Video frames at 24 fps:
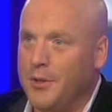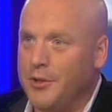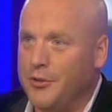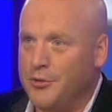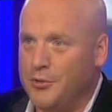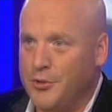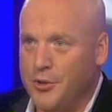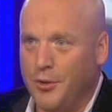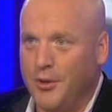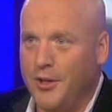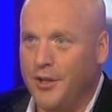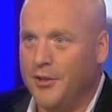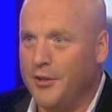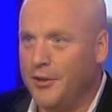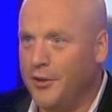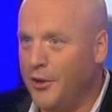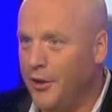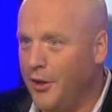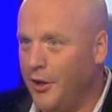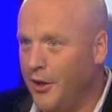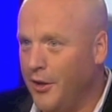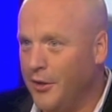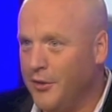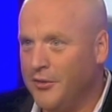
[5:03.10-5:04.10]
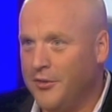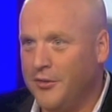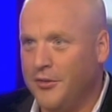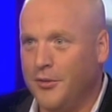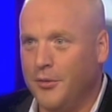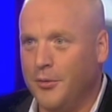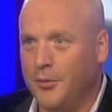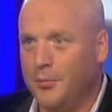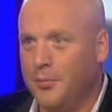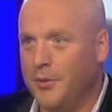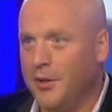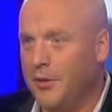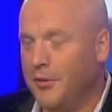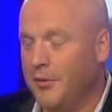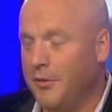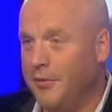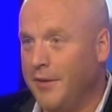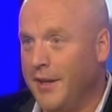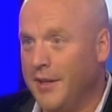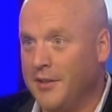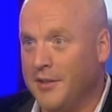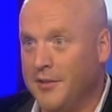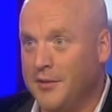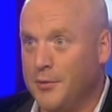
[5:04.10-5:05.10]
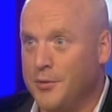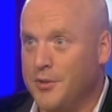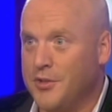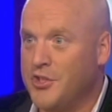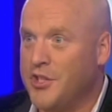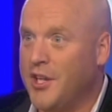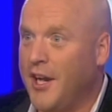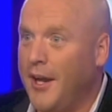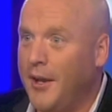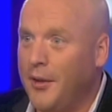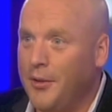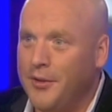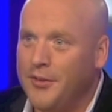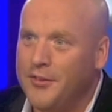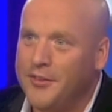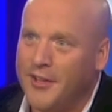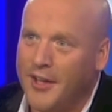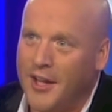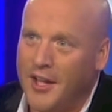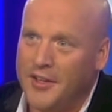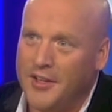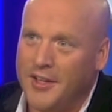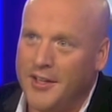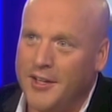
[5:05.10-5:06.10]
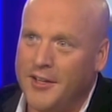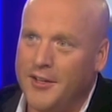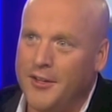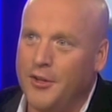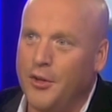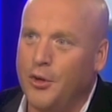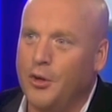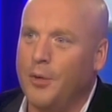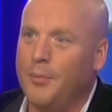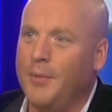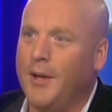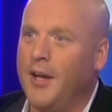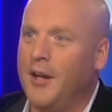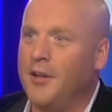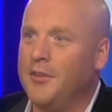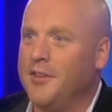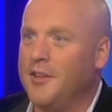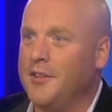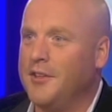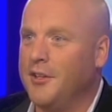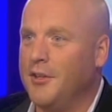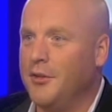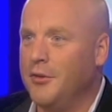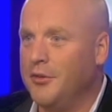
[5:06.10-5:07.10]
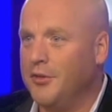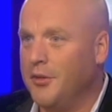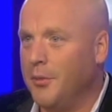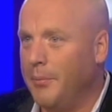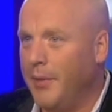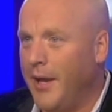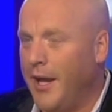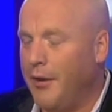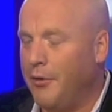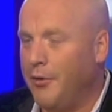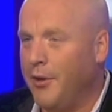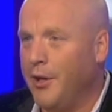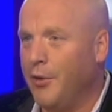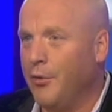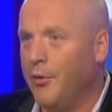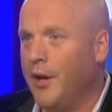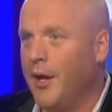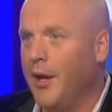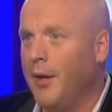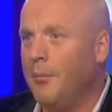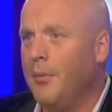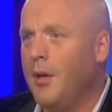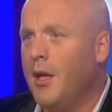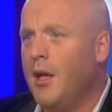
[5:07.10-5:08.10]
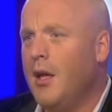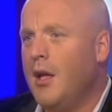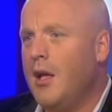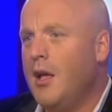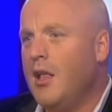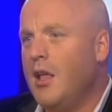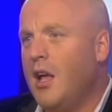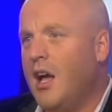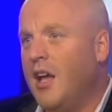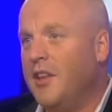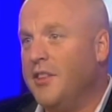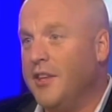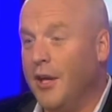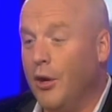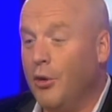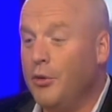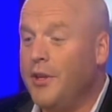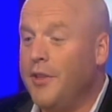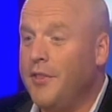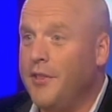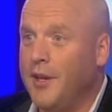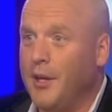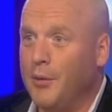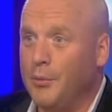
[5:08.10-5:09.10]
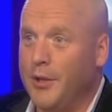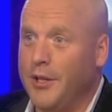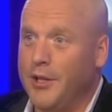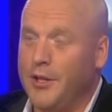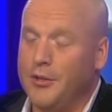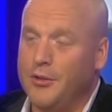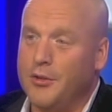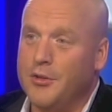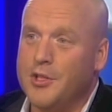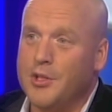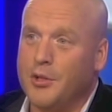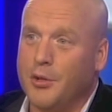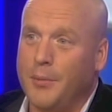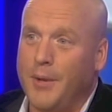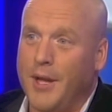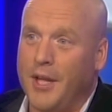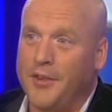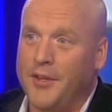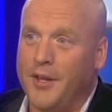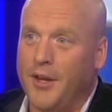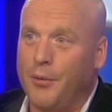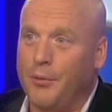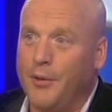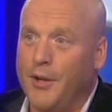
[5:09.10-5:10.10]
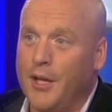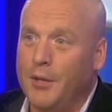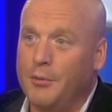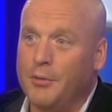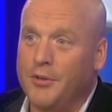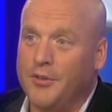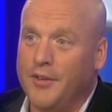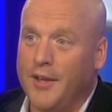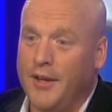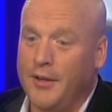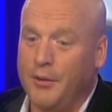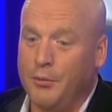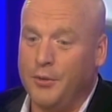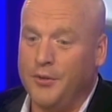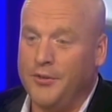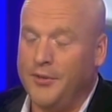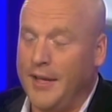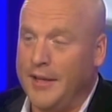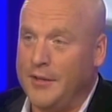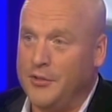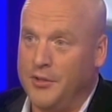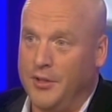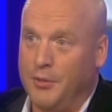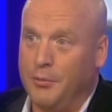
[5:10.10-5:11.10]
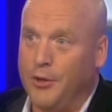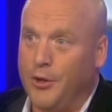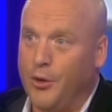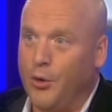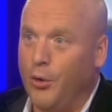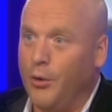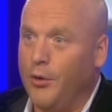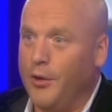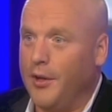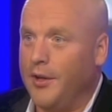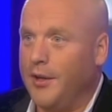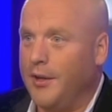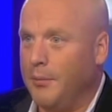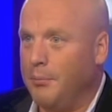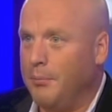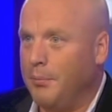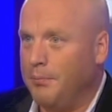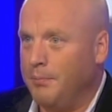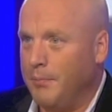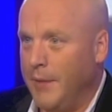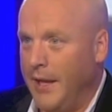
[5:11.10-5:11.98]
from the shooting of the dogs to, you know, the fact that there was a child inside they didn't know about, that they used the battering ram. The only thing really unusual about that raid was that it was actually recorded